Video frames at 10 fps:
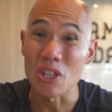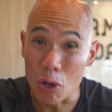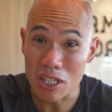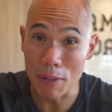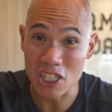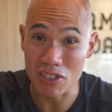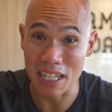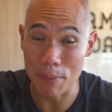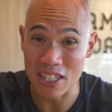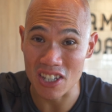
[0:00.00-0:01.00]
No special
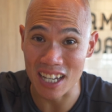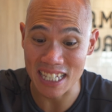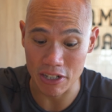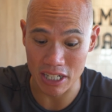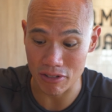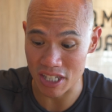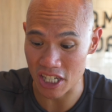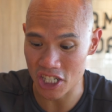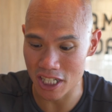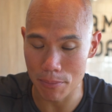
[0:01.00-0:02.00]
dipping sauce here in
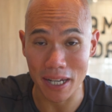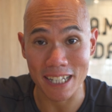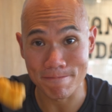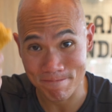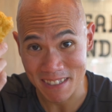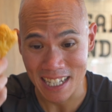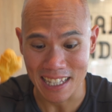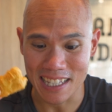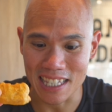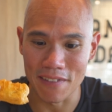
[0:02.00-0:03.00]
Indonesia, but
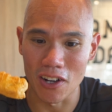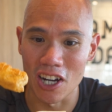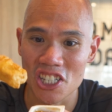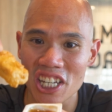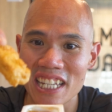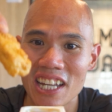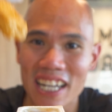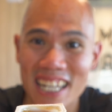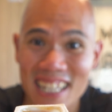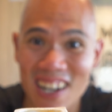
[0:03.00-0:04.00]
let's give our chicken
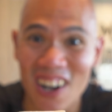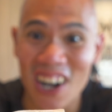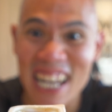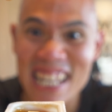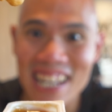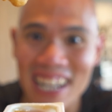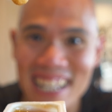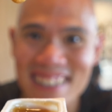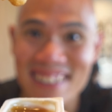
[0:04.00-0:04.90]
nugget our nugget